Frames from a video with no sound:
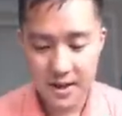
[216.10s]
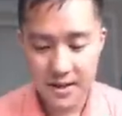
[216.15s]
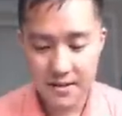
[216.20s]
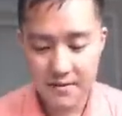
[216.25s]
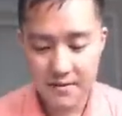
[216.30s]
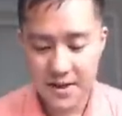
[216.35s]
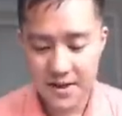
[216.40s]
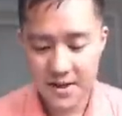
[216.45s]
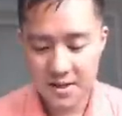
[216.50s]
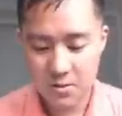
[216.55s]

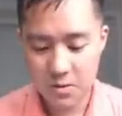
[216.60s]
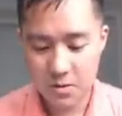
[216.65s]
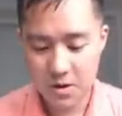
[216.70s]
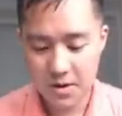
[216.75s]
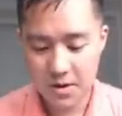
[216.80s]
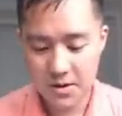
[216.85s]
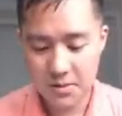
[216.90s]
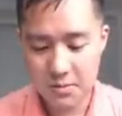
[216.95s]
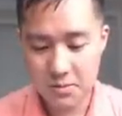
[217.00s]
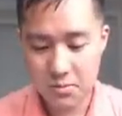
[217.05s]
things where
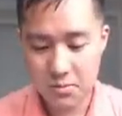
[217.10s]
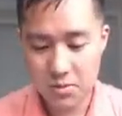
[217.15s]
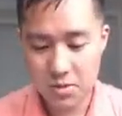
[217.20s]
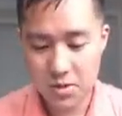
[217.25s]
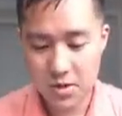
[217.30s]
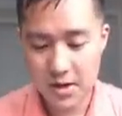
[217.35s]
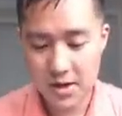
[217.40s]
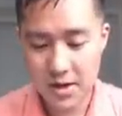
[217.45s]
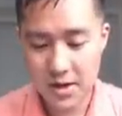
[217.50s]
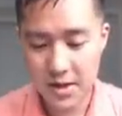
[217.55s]
it's
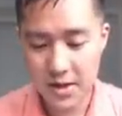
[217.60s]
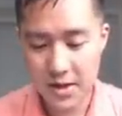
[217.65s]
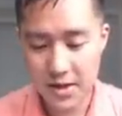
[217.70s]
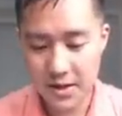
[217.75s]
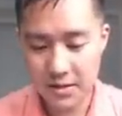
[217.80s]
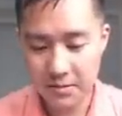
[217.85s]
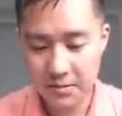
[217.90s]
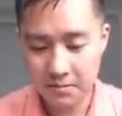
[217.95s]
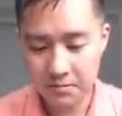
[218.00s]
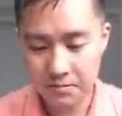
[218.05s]
pretty
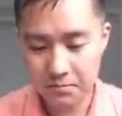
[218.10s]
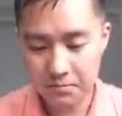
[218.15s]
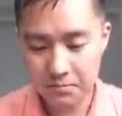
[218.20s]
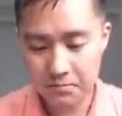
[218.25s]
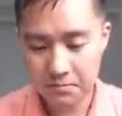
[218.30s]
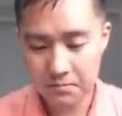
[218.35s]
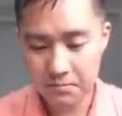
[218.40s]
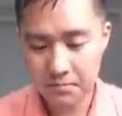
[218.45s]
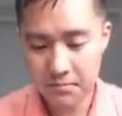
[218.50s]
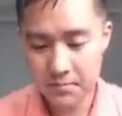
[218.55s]
good.
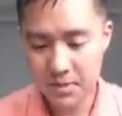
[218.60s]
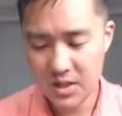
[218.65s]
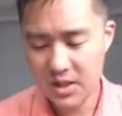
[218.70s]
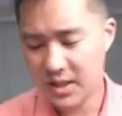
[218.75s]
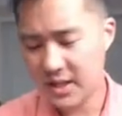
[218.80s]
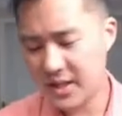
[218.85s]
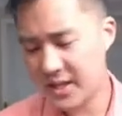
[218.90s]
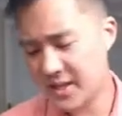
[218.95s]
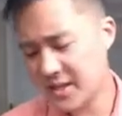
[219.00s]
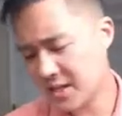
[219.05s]
A
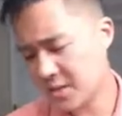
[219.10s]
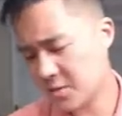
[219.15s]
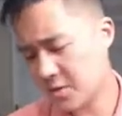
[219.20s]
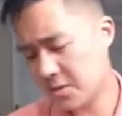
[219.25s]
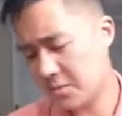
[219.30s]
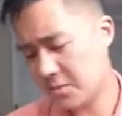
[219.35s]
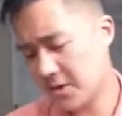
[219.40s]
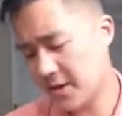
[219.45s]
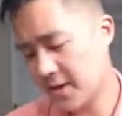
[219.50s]
lot of decks where it's pretty